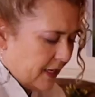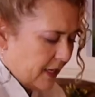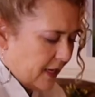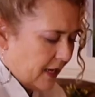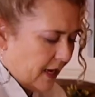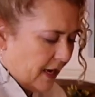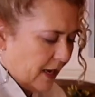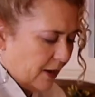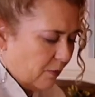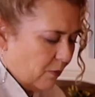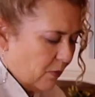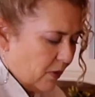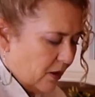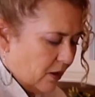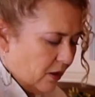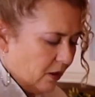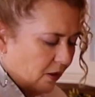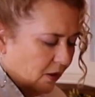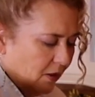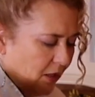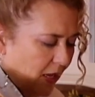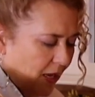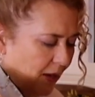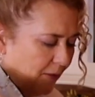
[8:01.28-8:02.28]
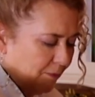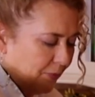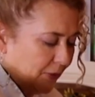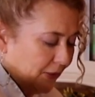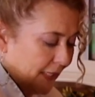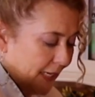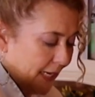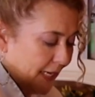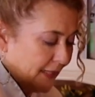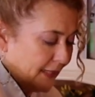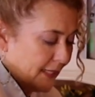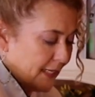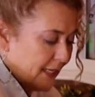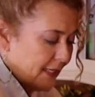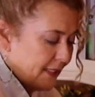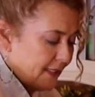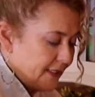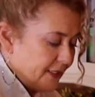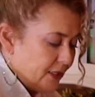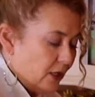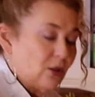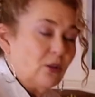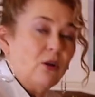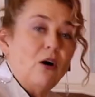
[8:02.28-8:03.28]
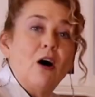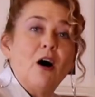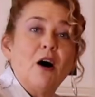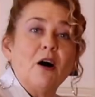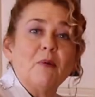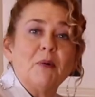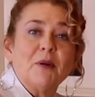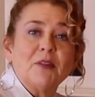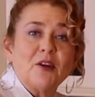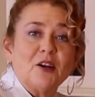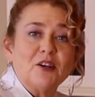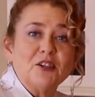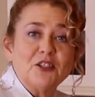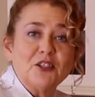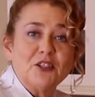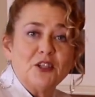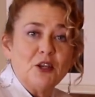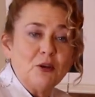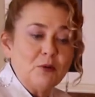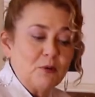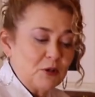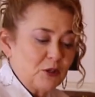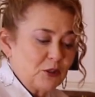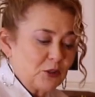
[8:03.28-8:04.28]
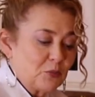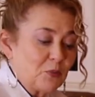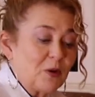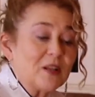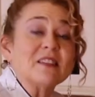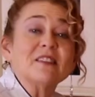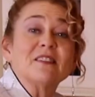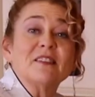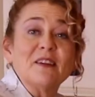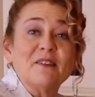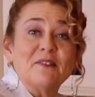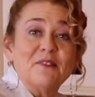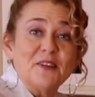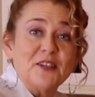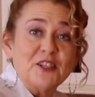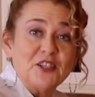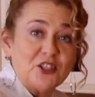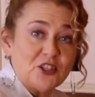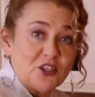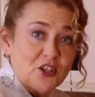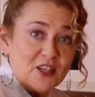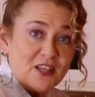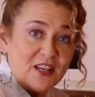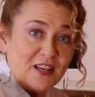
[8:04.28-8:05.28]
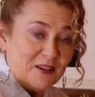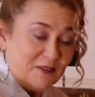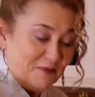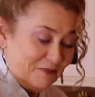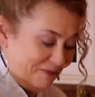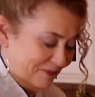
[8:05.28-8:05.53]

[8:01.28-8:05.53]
I will plate this along with our skewers once they've finished cooking.